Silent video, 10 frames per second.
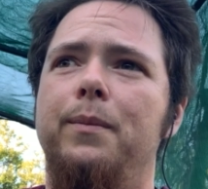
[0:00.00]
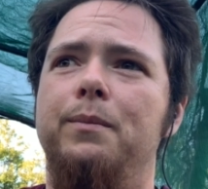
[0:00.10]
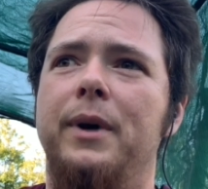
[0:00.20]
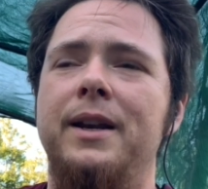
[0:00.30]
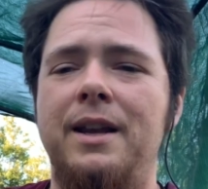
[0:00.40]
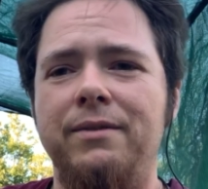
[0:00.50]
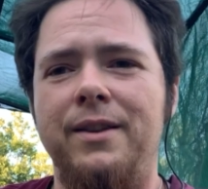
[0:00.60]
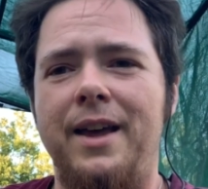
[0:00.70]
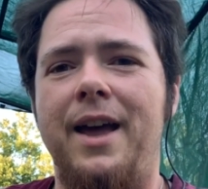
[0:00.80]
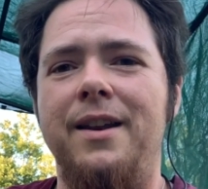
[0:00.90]
But
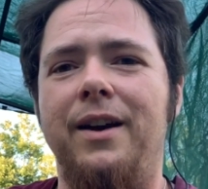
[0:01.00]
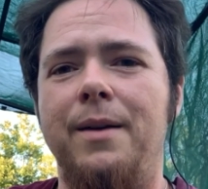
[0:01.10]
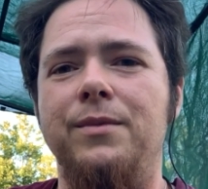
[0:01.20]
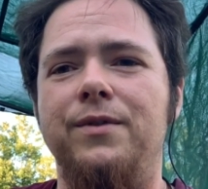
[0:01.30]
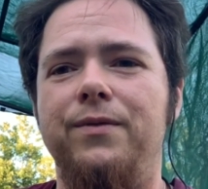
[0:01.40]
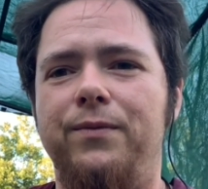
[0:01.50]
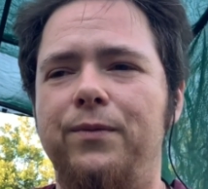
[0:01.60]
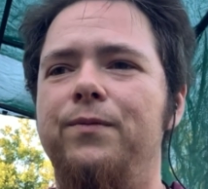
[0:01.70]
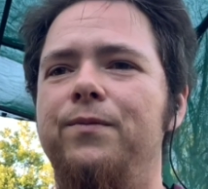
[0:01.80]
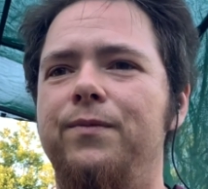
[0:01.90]
even then,
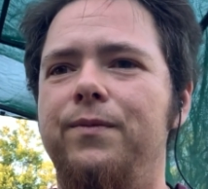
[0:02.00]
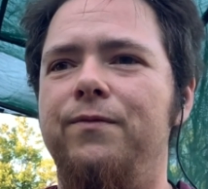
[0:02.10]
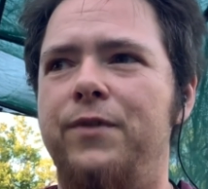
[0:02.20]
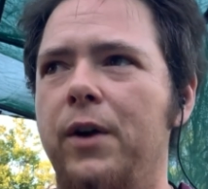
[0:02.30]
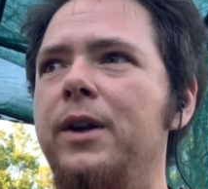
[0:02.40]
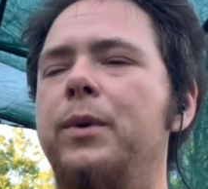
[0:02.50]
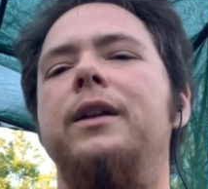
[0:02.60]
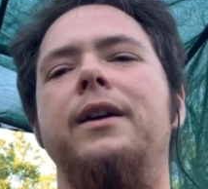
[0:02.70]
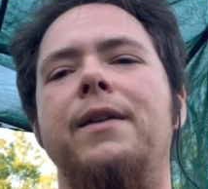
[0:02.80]
very quickly,